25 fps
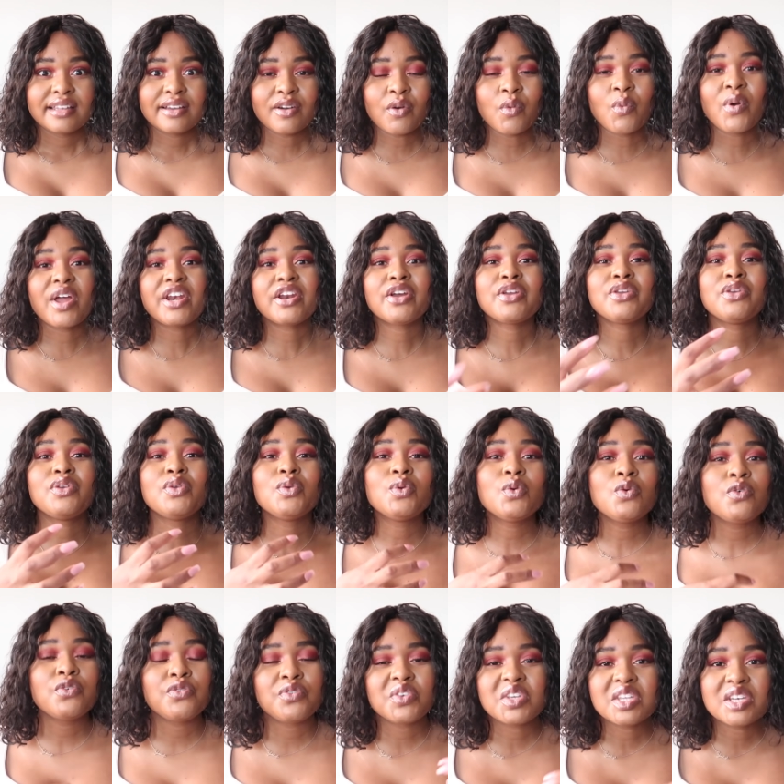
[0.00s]
When are you
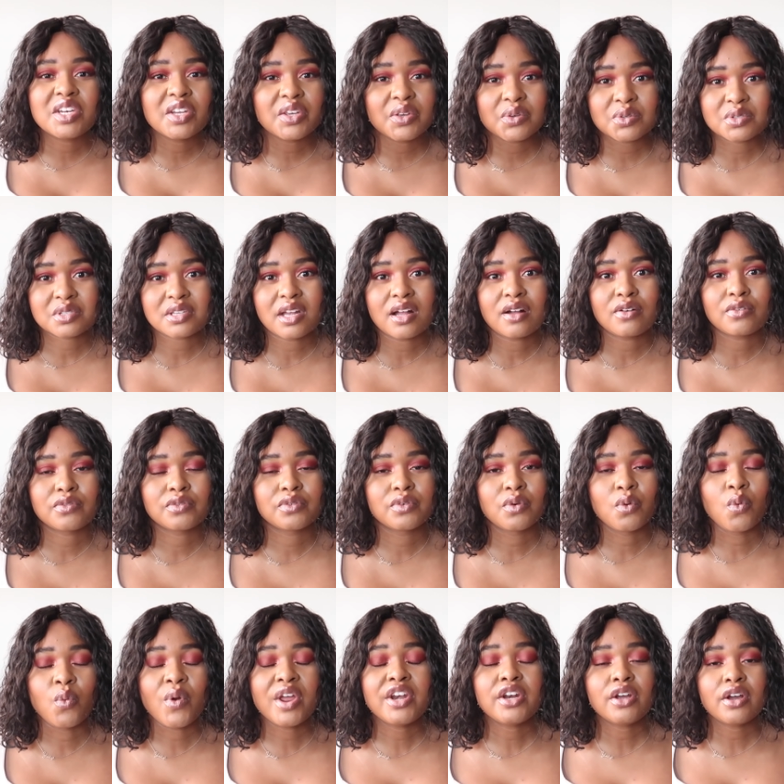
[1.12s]
feeding yourself?
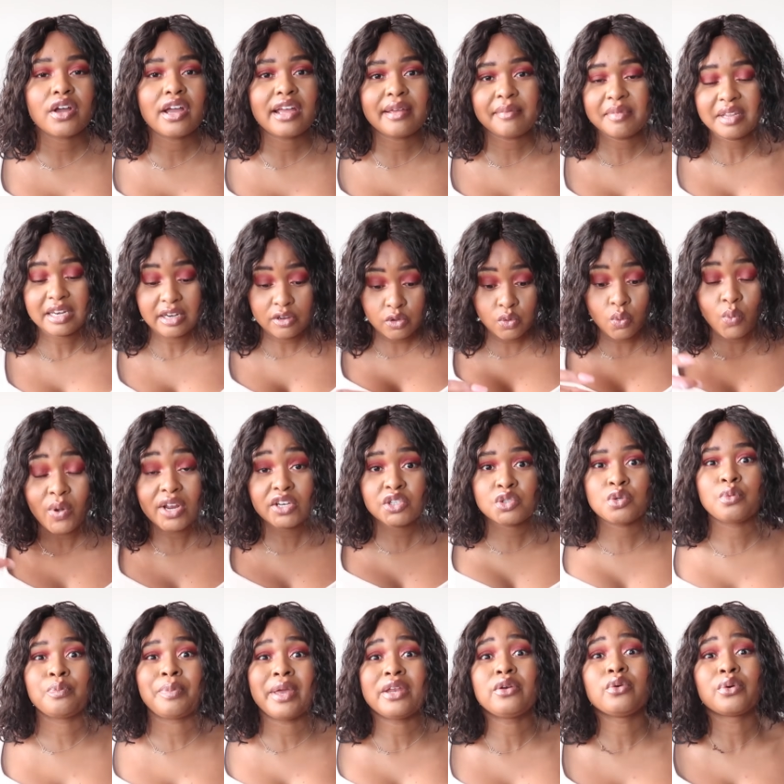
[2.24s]
When are, I mean, you went
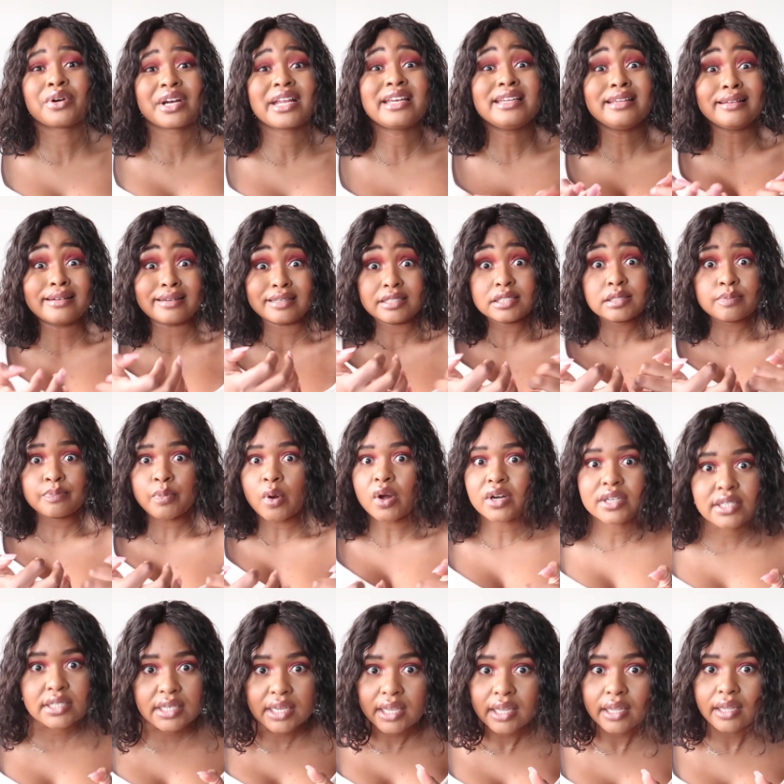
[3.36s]
to bed already
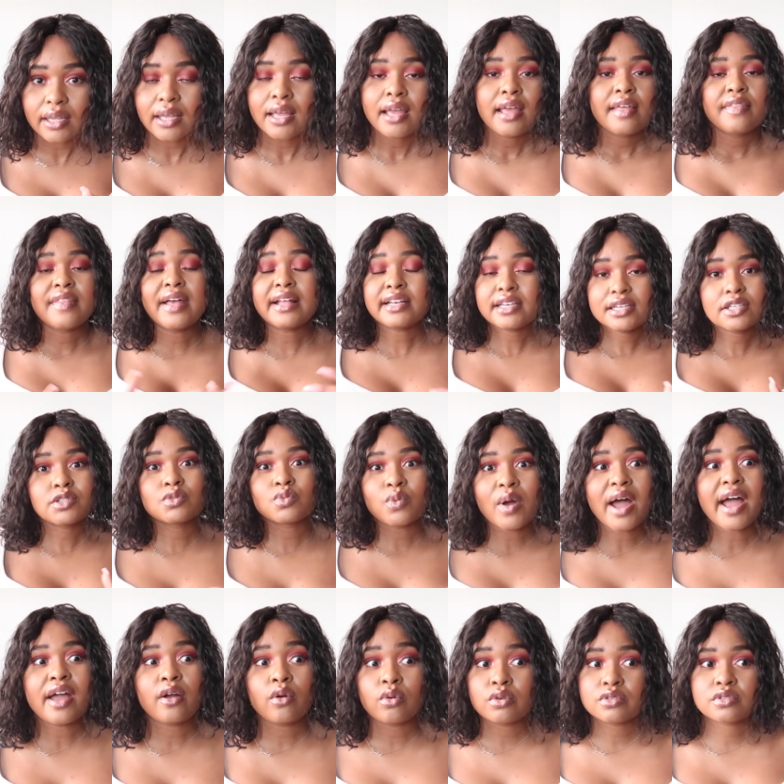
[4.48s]
responding. That is
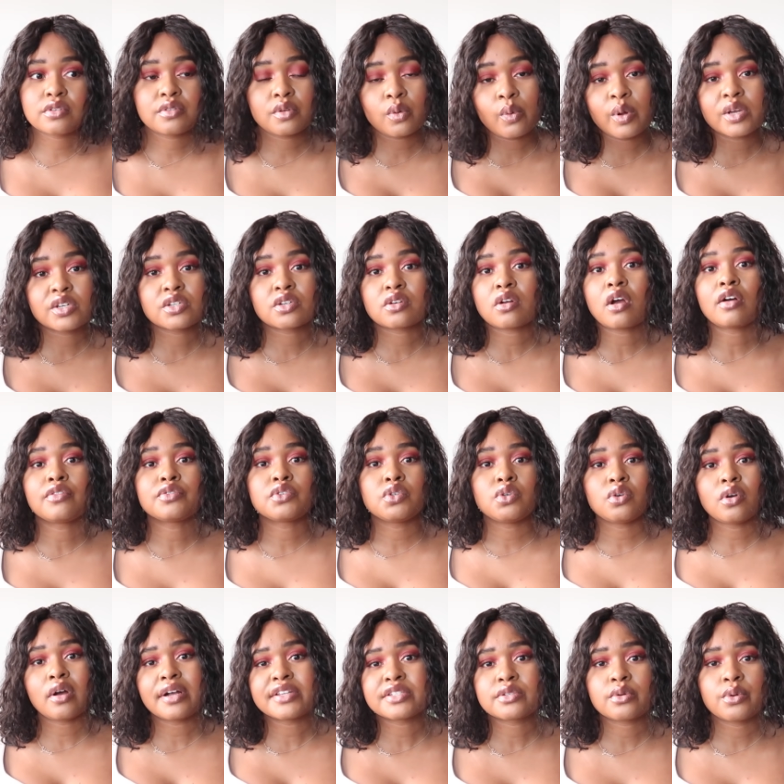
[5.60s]
why also the question of do
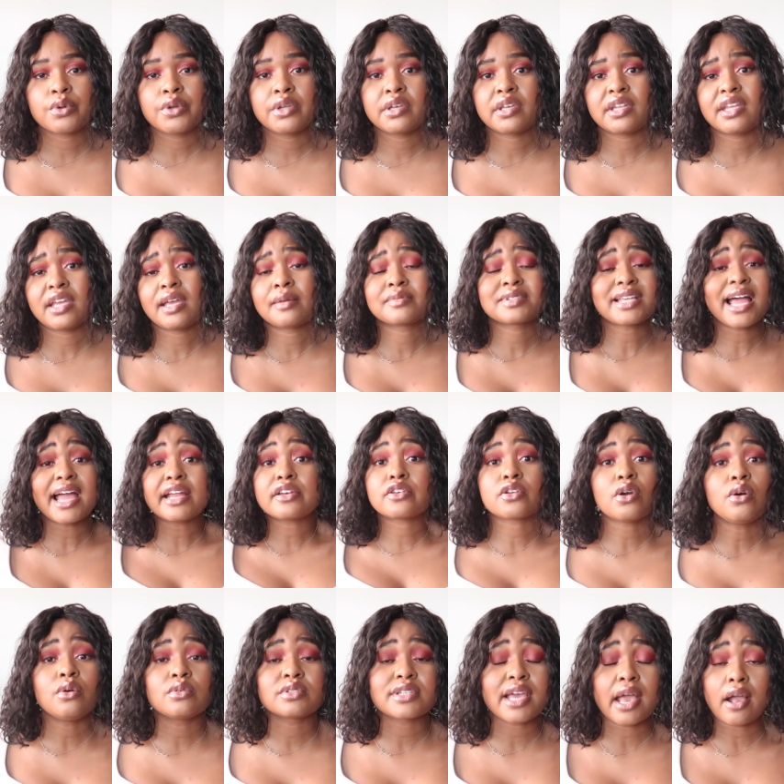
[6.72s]
you answer all your D Ms? I
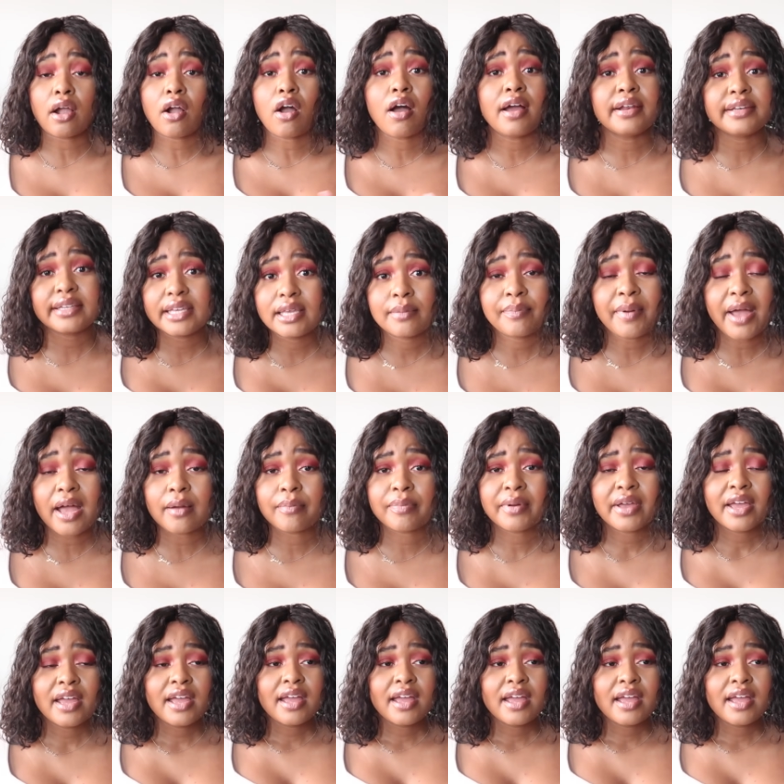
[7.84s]
don't, I can't keep up.